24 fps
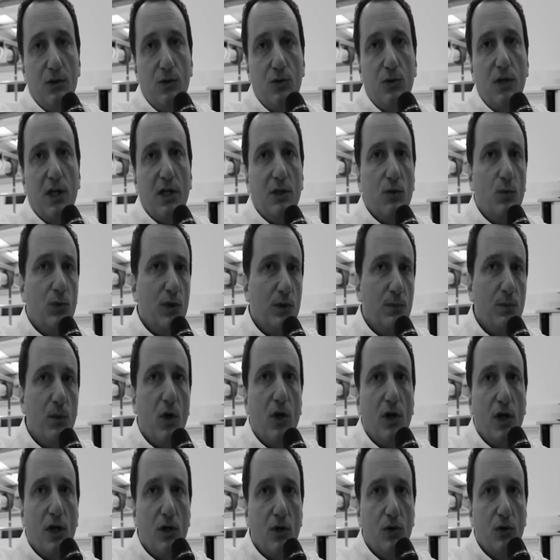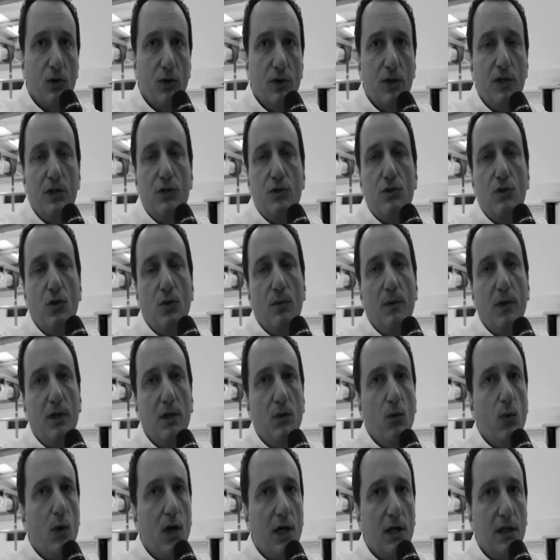together with Monaco, is normally
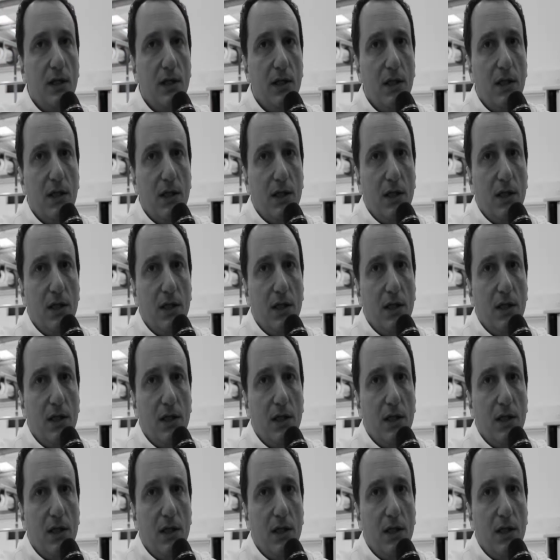one